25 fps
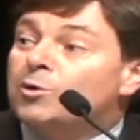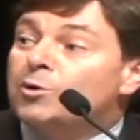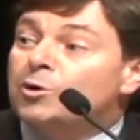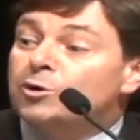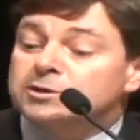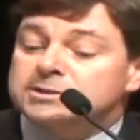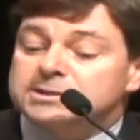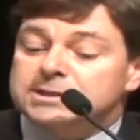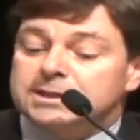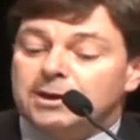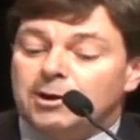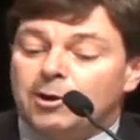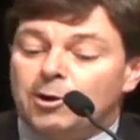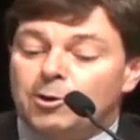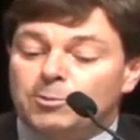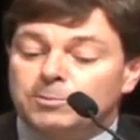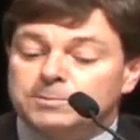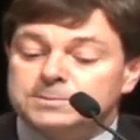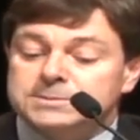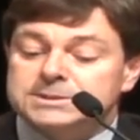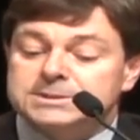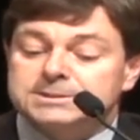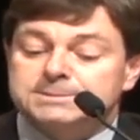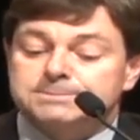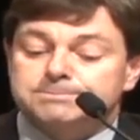Nursing
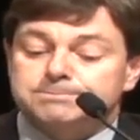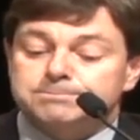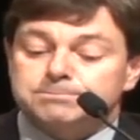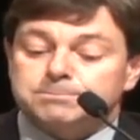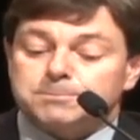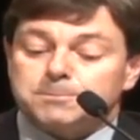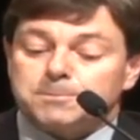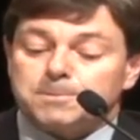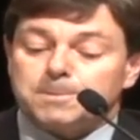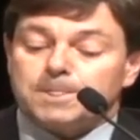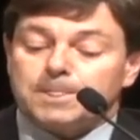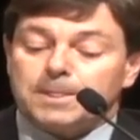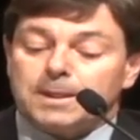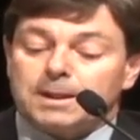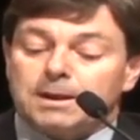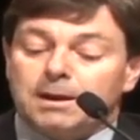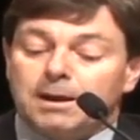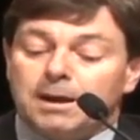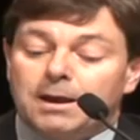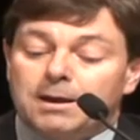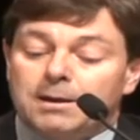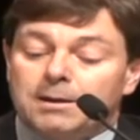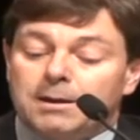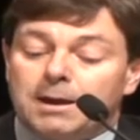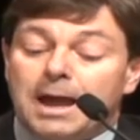homes,
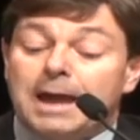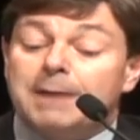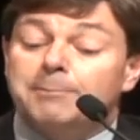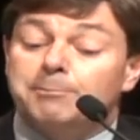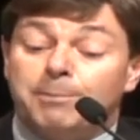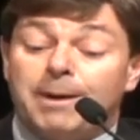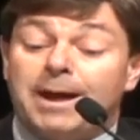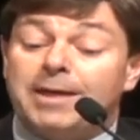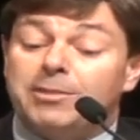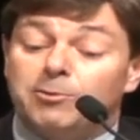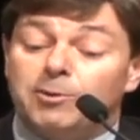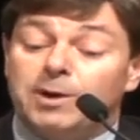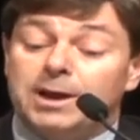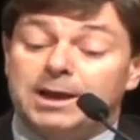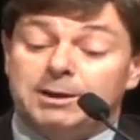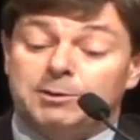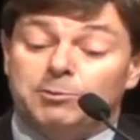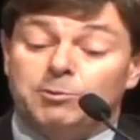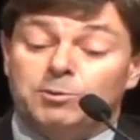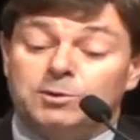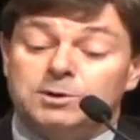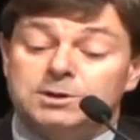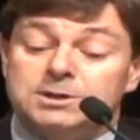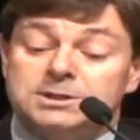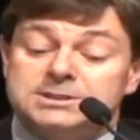and by the
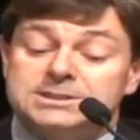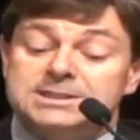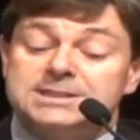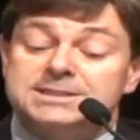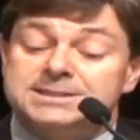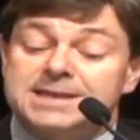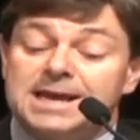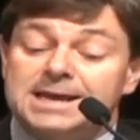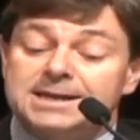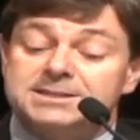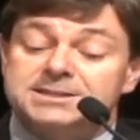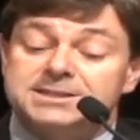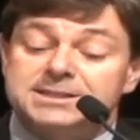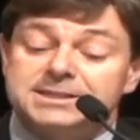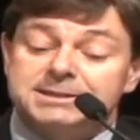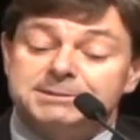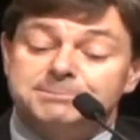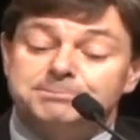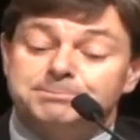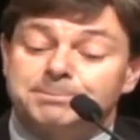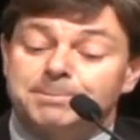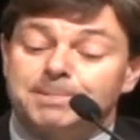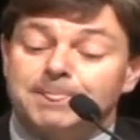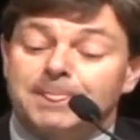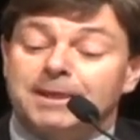way, she said
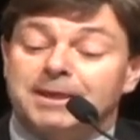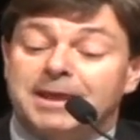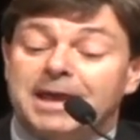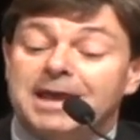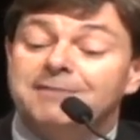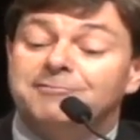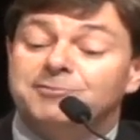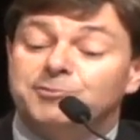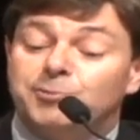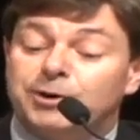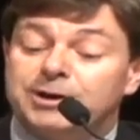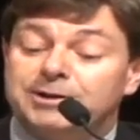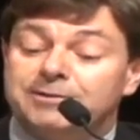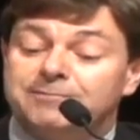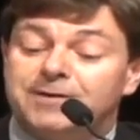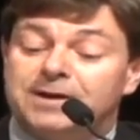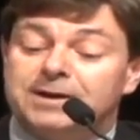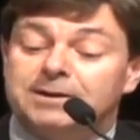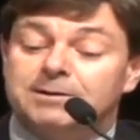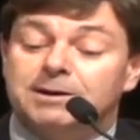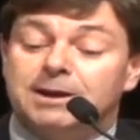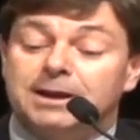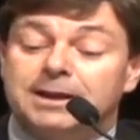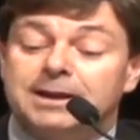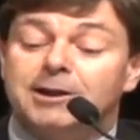she gave
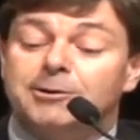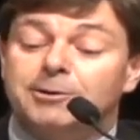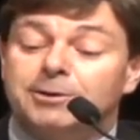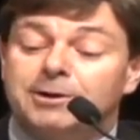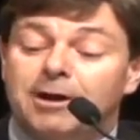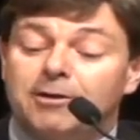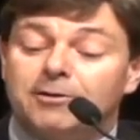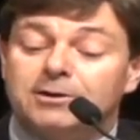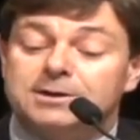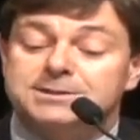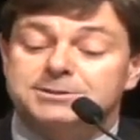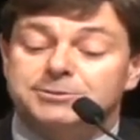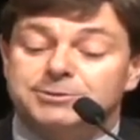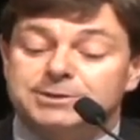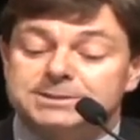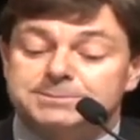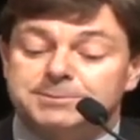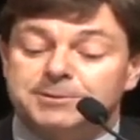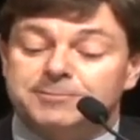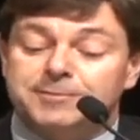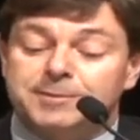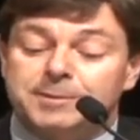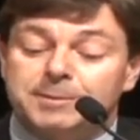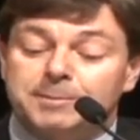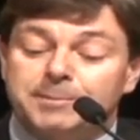$2,800 to Chris
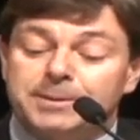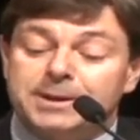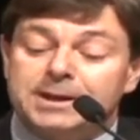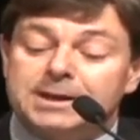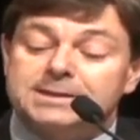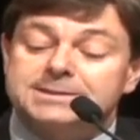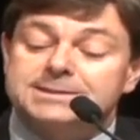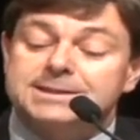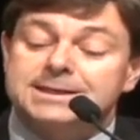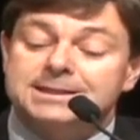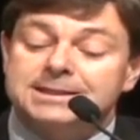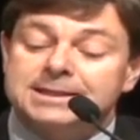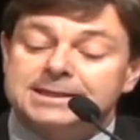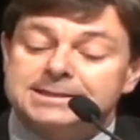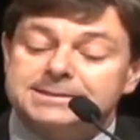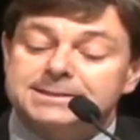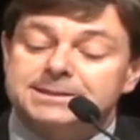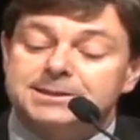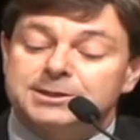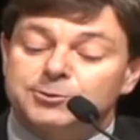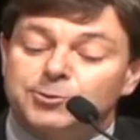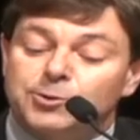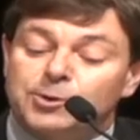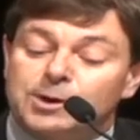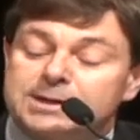Murphy because he
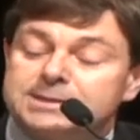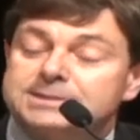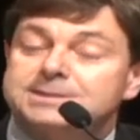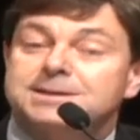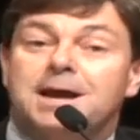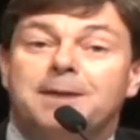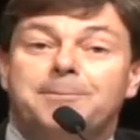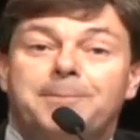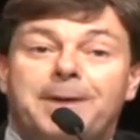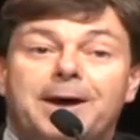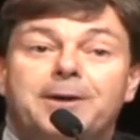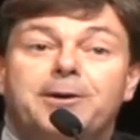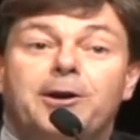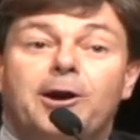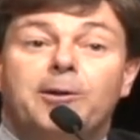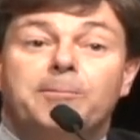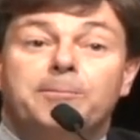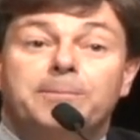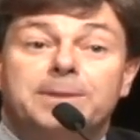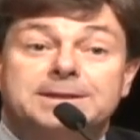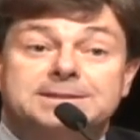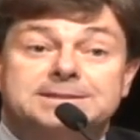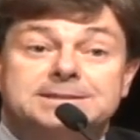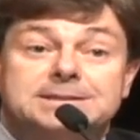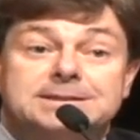listened to us about our
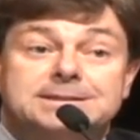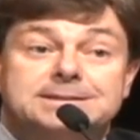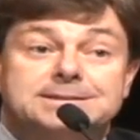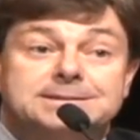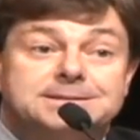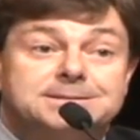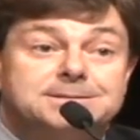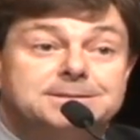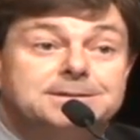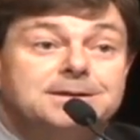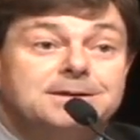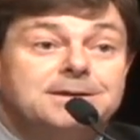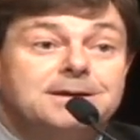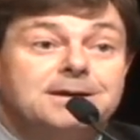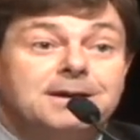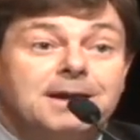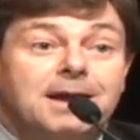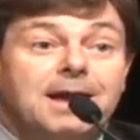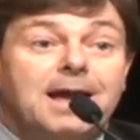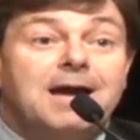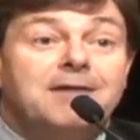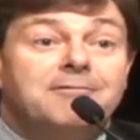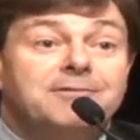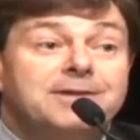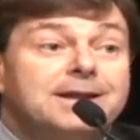business.
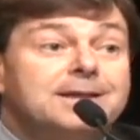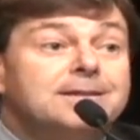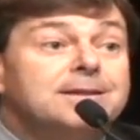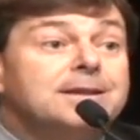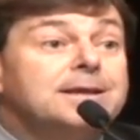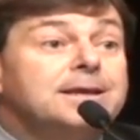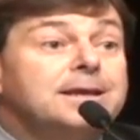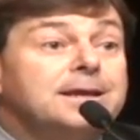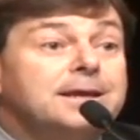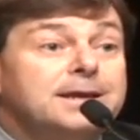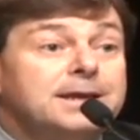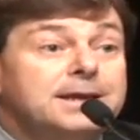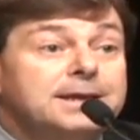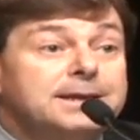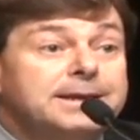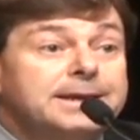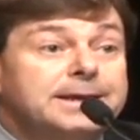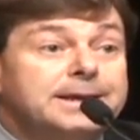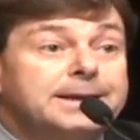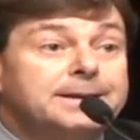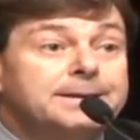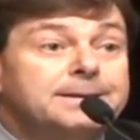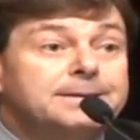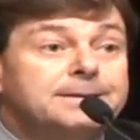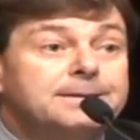Evidently, he
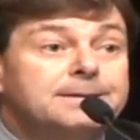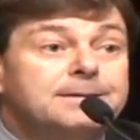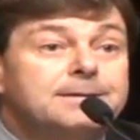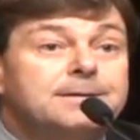did.